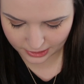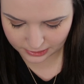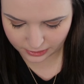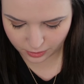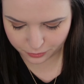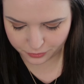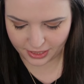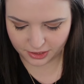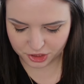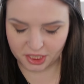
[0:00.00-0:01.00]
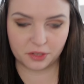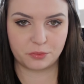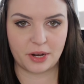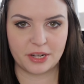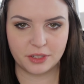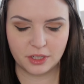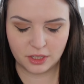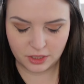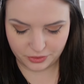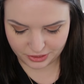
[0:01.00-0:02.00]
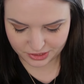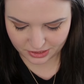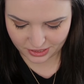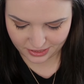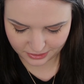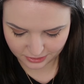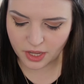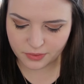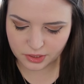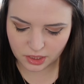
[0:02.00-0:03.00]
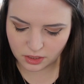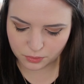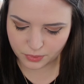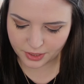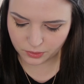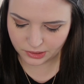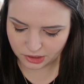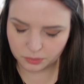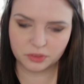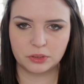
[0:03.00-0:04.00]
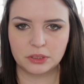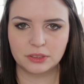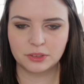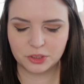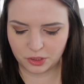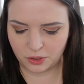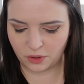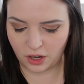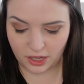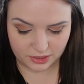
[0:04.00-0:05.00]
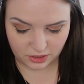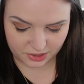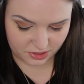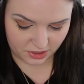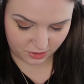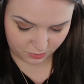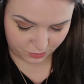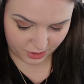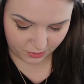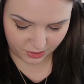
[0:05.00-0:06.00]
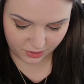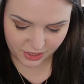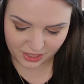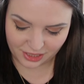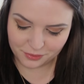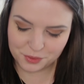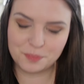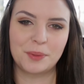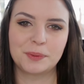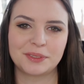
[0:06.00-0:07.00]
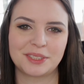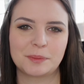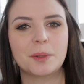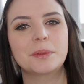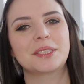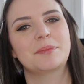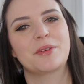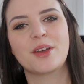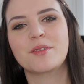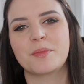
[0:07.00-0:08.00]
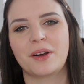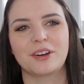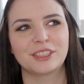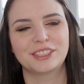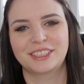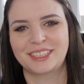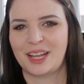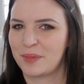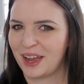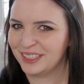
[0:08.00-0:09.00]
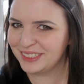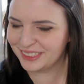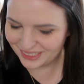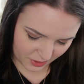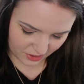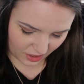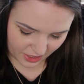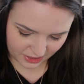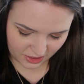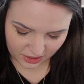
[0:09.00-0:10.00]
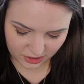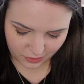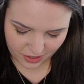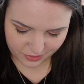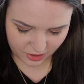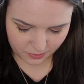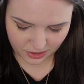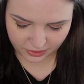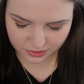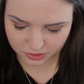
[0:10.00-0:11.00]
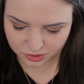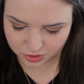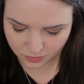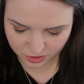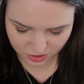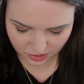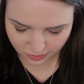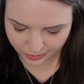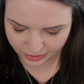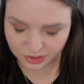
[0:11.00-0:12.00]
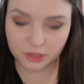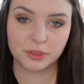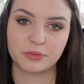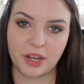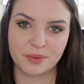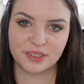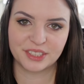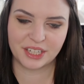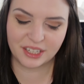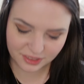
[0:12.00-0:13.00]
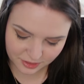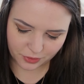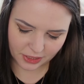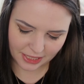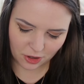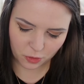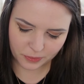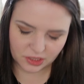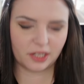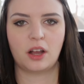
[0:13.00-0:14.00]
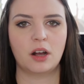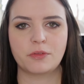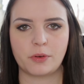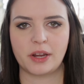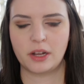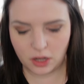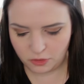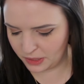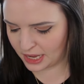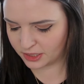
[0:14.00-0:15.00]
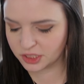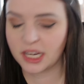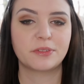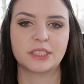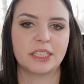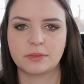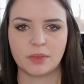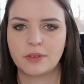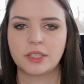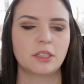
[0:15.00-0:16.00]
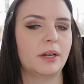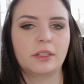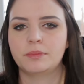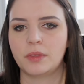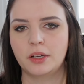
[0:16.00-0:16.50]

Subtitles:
I love that shade of red that's in there. I've never seen a red oyster before, so I see it as really, really unique. I love the bubbles. The bubbles are my favorite part. Is that bad? But I love everything about it. It's got so much color in it, so much vibrancy. I love that the kelp is like half green, half black. Just everything about it.